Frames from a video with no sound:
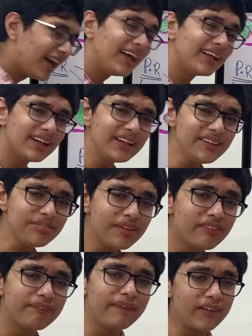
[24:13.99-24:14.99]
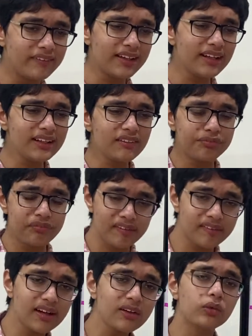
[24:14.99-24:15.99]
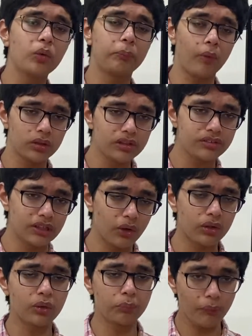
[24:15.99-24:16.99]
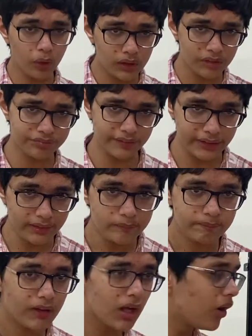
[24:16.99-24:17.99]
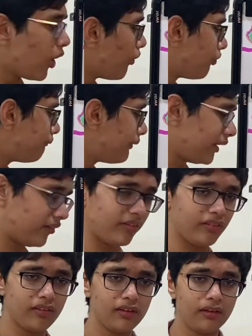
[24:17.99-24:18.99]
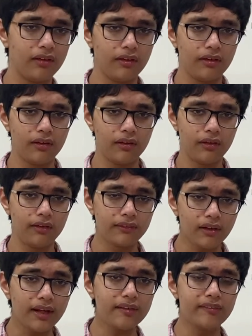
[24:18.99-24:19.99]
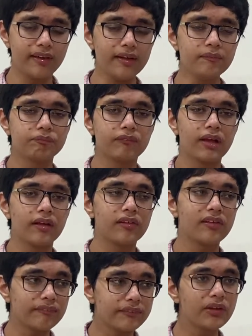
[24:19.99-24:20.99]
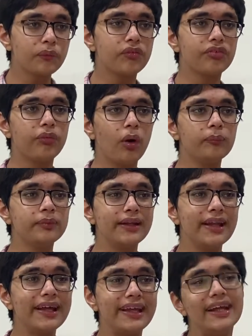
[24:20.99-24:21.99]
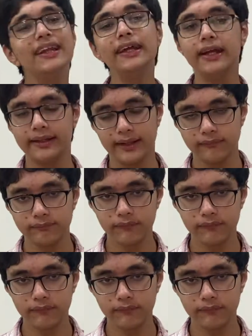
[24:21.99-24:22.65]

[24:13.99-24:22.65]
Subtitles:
Relief is basically the physical topology or topography of a place. Now, let's say something was formed in a hilly area.